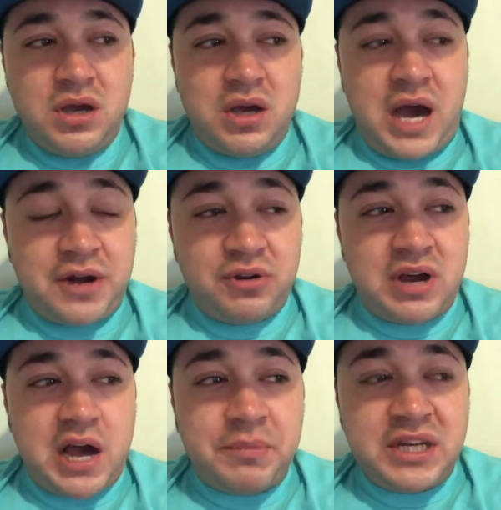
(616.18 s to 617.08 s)
I don't know
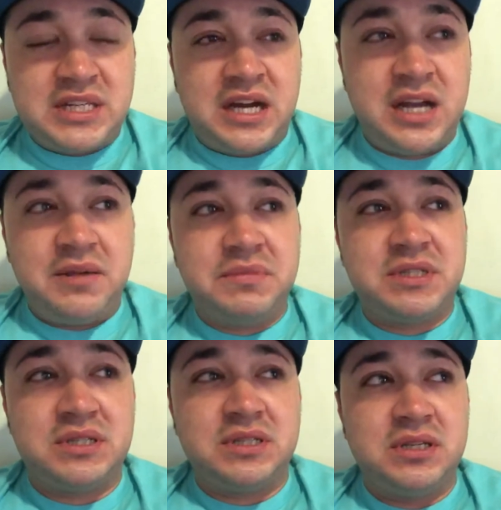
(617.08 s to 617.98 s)
how many
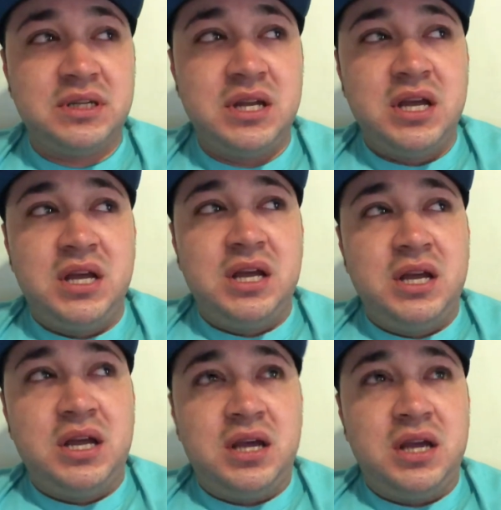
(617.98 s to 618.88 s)
times,
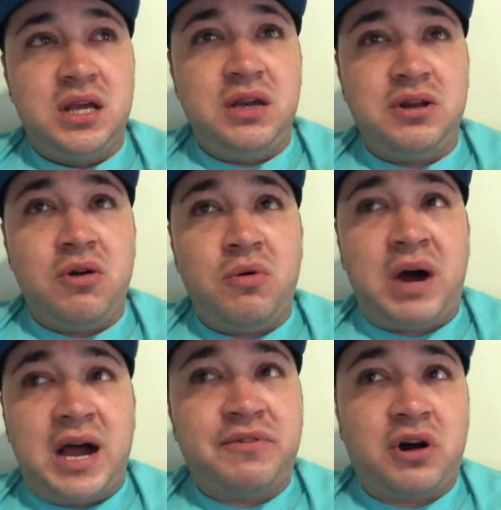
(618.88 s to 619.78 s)
you know,
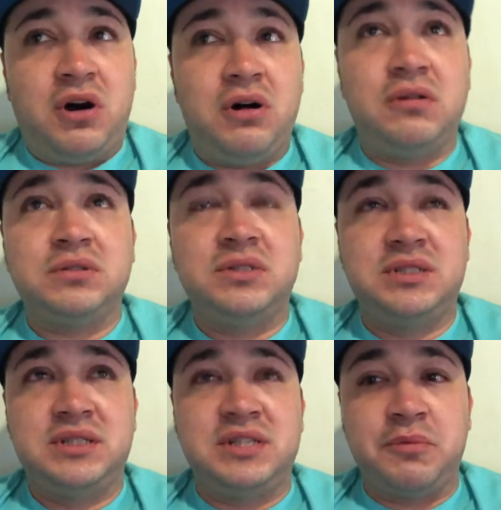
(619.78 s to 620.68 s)
I've called
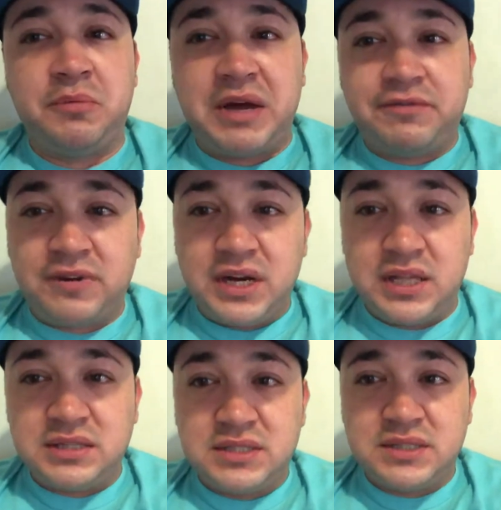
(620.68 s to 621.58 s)
some of my
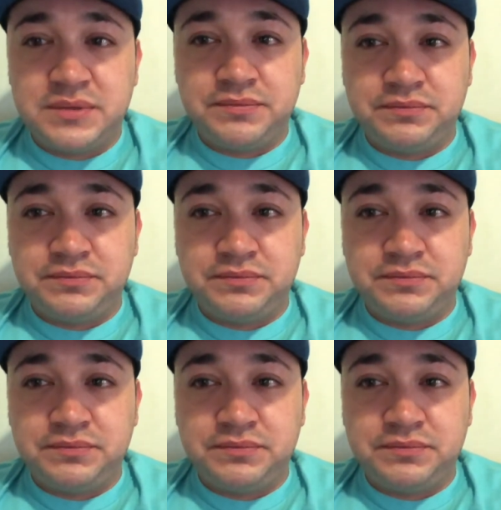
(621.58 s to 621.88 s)
friends